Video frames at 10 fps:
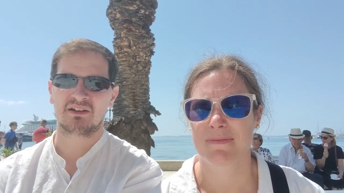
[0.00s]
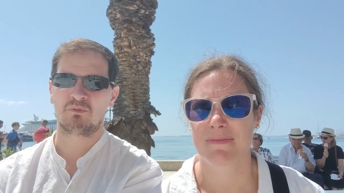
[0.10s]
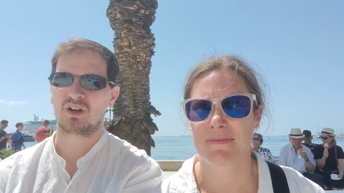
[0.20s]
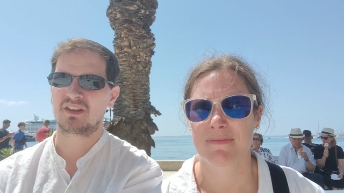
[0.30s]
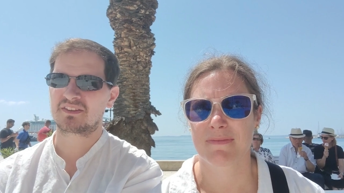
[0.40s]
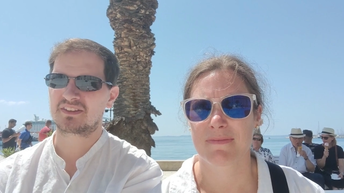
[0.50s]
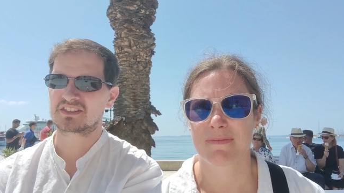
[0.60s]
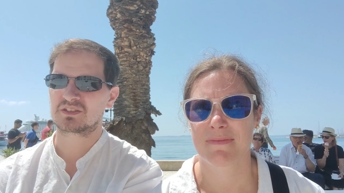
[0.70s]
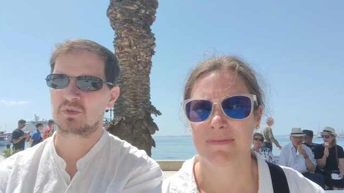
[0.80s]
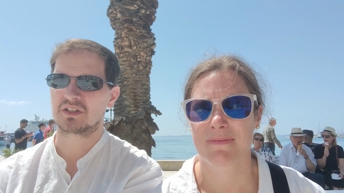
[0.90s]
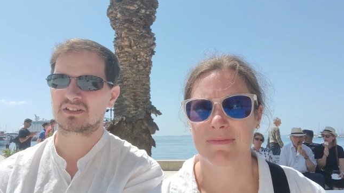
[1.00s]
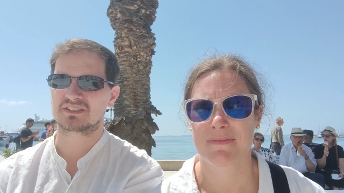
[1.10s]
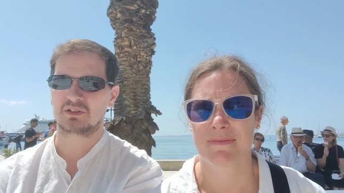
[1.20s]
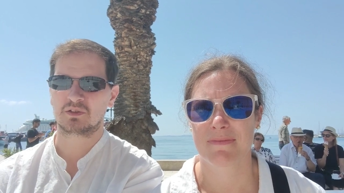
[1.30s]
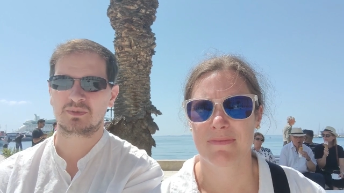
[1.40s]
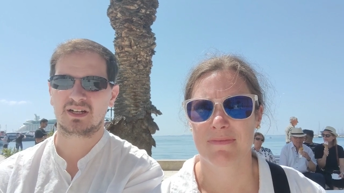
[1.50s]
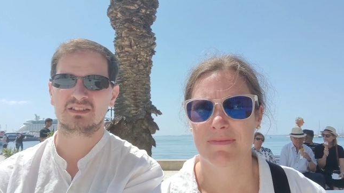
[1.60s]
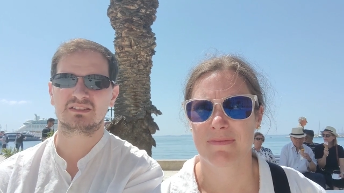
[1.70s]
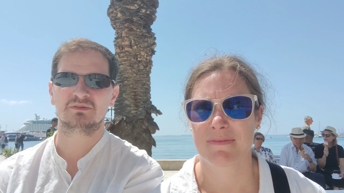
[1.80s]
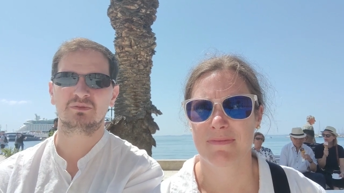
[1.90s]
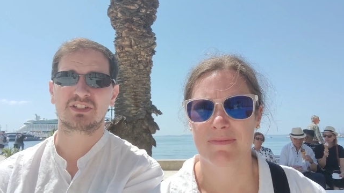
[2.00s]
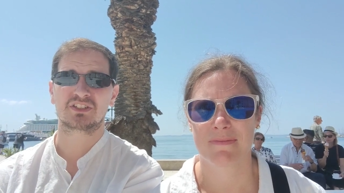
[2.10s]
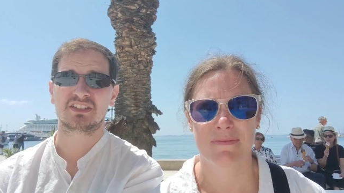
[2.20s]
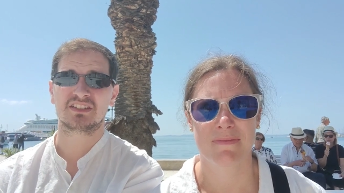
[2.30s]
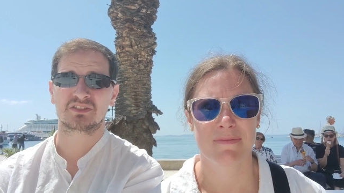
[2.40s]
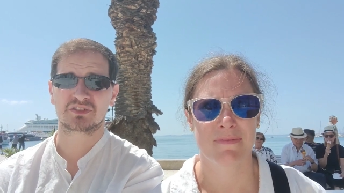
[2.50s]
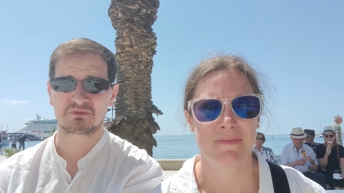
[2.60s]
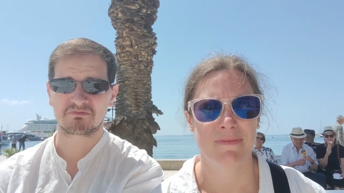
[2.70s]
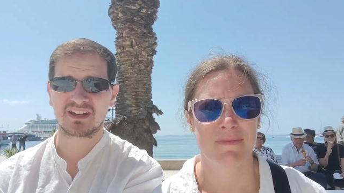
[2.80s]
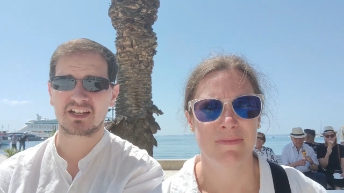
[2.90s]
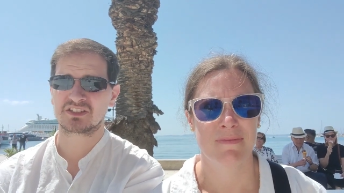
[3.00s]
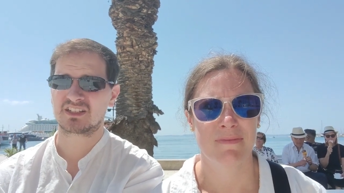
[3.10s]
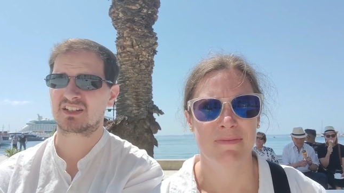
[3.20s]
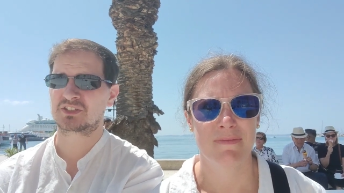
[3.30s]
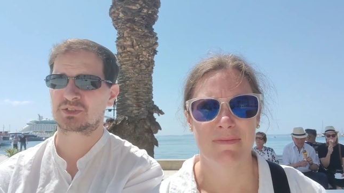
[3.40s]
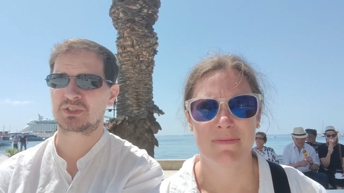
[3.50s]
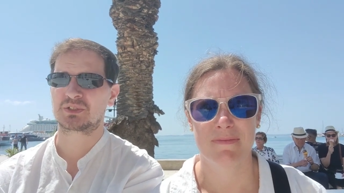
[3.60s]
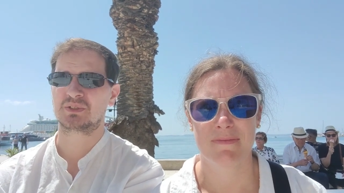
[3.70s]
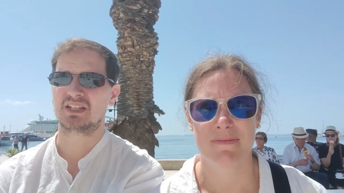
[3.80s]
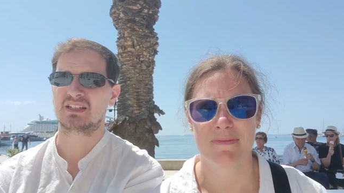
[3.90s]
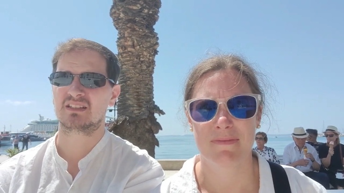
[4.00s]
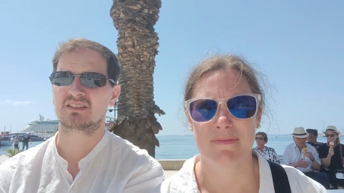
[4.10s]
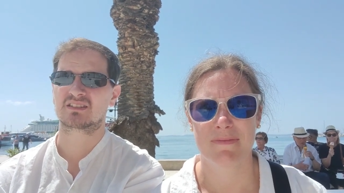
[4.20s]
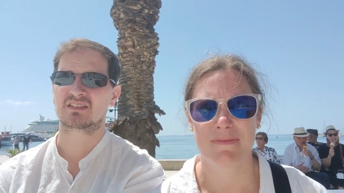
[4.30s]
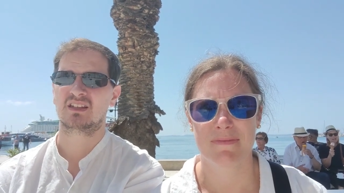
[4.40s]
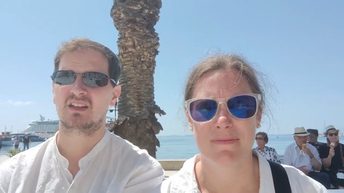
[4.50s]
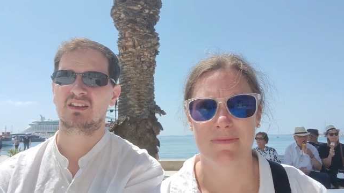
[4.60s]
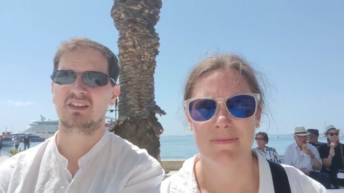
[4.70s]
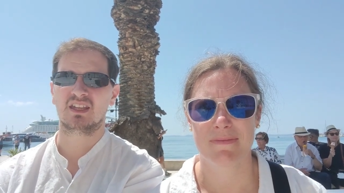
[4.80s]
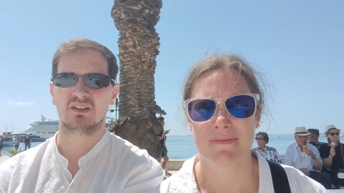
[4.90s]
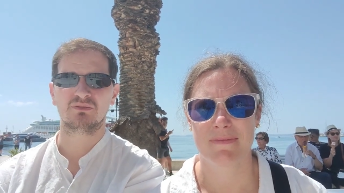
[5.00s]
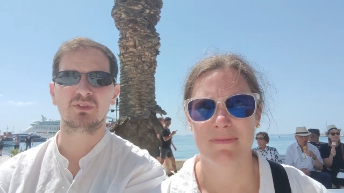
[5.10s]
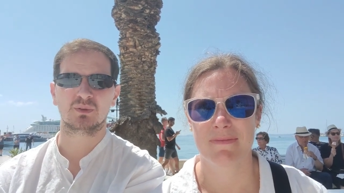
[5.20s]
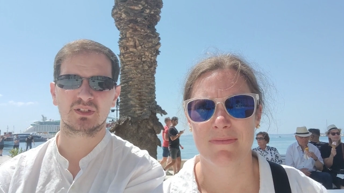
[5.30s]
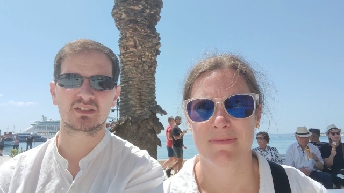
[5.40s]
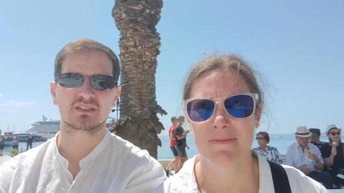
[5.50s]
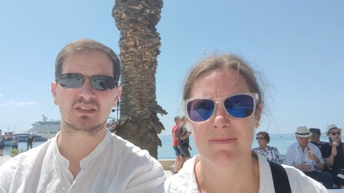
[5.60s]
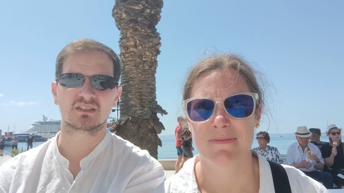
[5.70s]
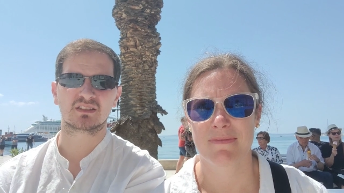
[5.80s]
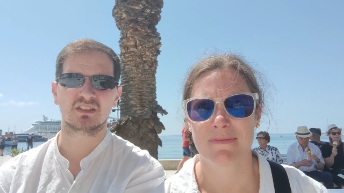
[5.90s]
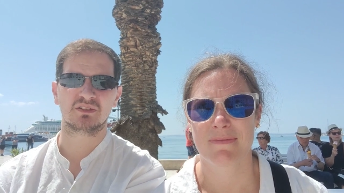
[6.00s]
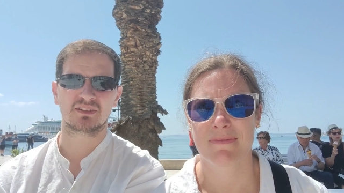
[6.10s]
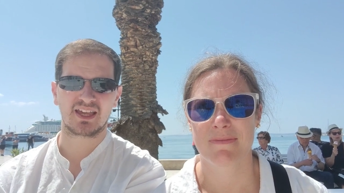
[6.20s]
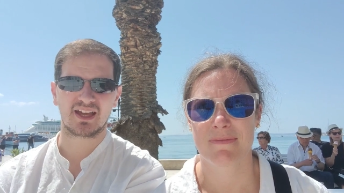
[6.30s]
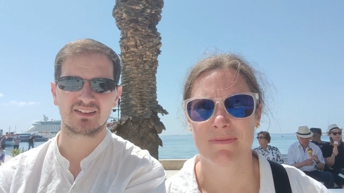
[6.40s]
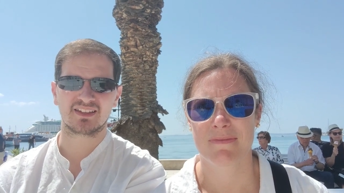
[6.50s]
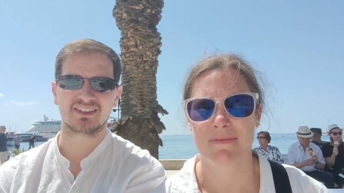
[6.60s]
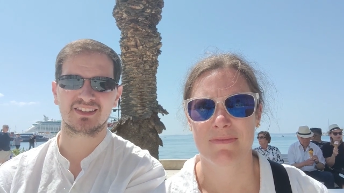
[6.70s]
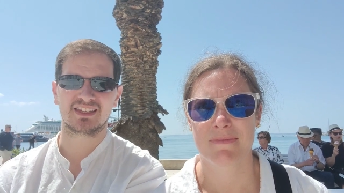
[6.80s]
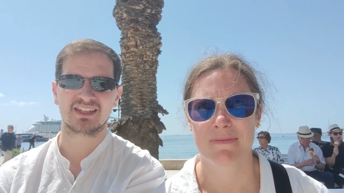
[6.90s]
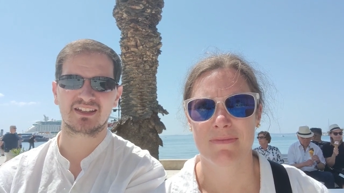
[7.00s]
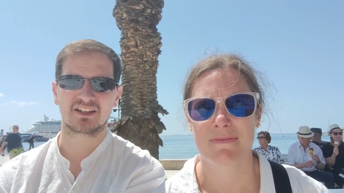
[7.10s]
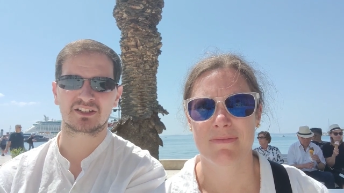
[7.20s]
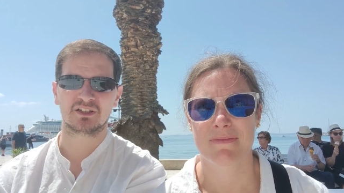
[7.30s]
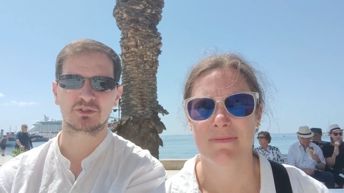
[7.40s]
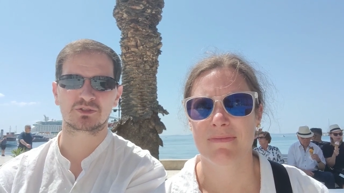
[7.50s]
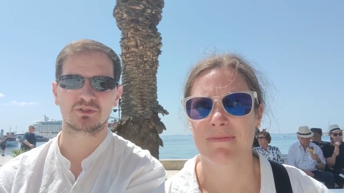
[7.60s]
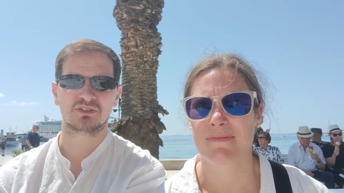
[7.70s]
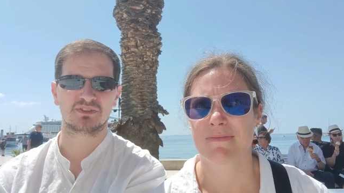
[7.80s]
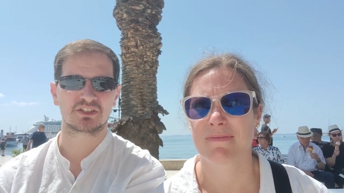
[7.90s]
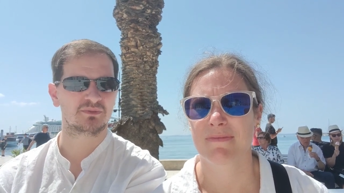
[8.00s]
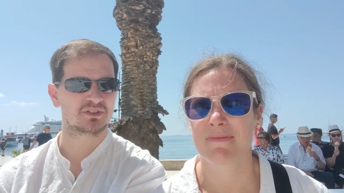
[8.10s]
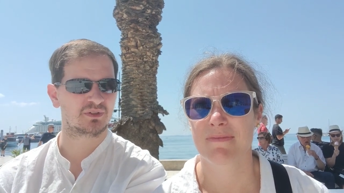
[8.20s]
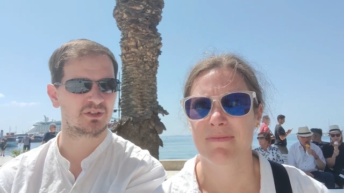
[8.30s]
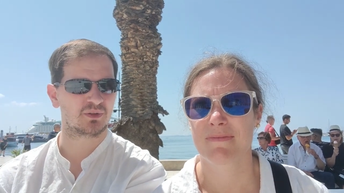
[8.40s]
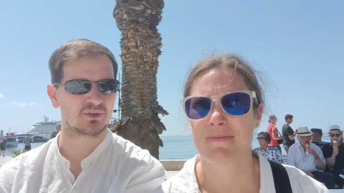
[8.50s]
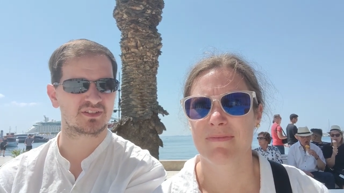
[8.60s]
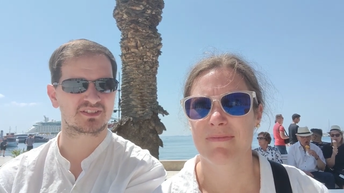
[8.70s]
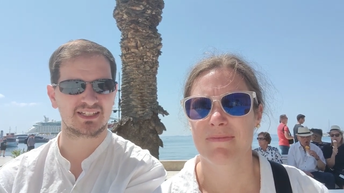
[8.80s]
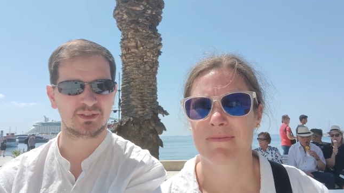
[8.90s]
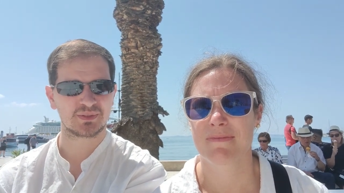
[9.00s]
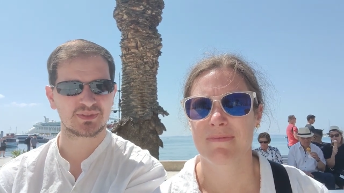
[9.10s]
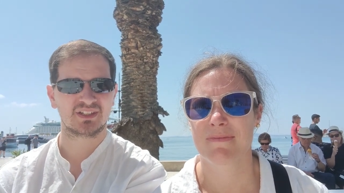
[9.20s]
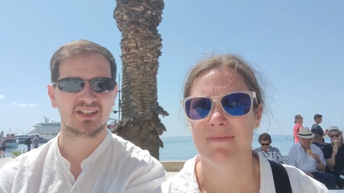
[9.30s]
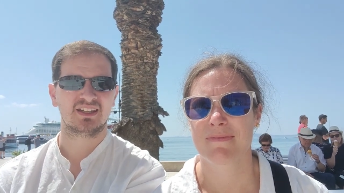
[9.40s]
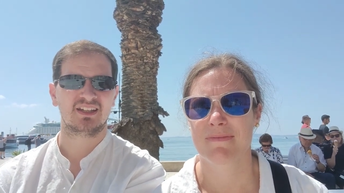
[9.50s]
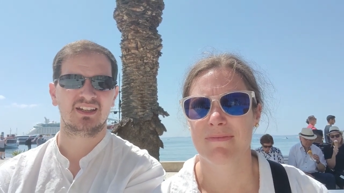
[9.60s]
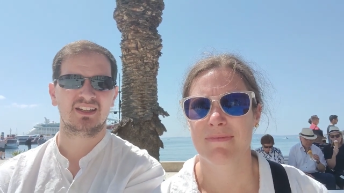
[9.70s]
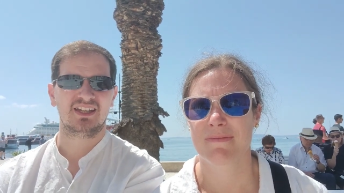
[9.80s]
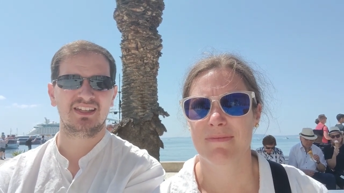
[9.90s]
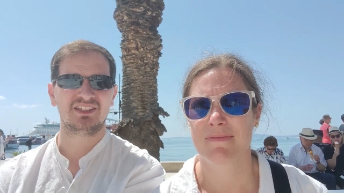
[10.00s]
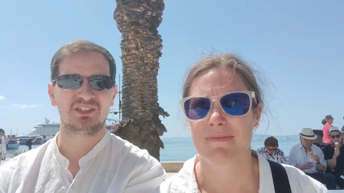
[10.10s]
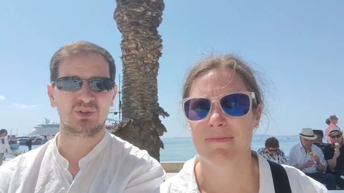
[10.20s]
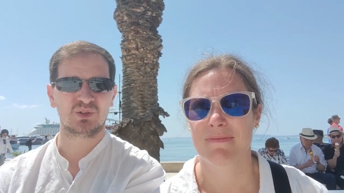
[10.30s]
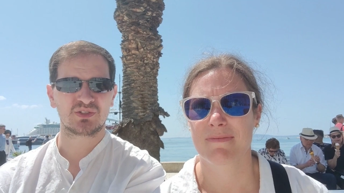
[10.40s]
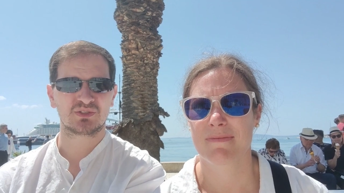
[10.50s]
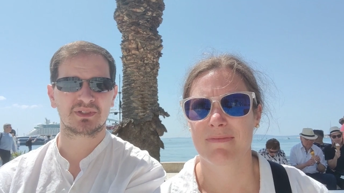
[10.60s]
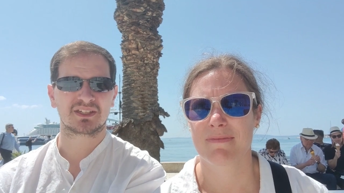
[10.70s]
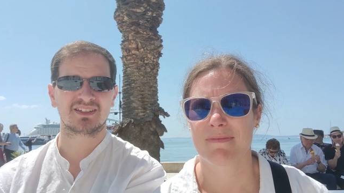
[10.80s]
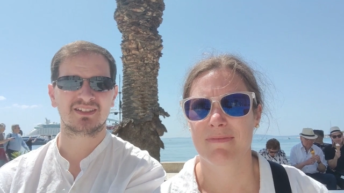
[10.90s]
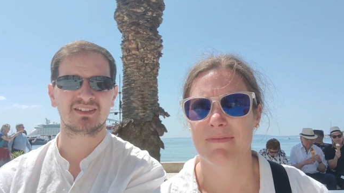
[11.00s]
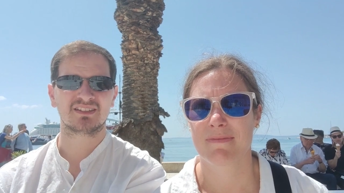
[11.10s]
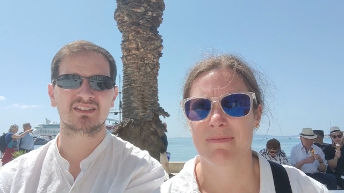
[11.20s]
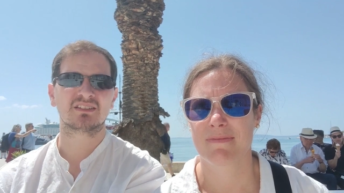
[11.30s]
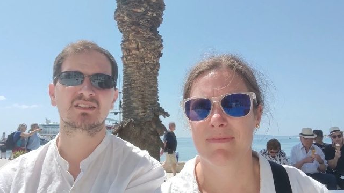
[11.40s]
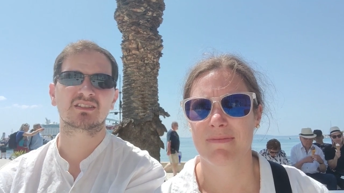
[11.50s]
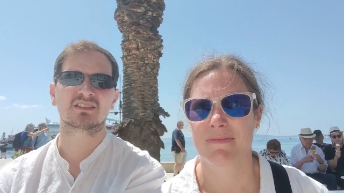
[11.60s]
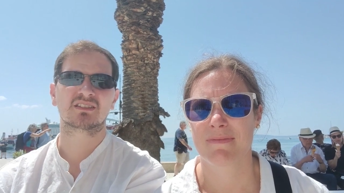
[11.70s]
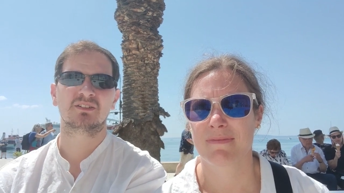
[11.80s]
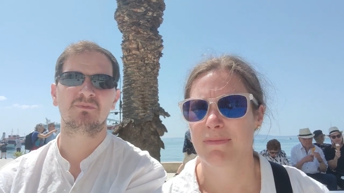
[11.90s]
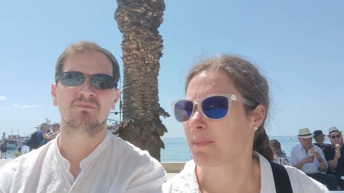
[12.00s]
Speaker 1: then one of the things that we got told about, which is actually kind of true, is the influences that you get and the kind of cultural division between North and South. In the North, because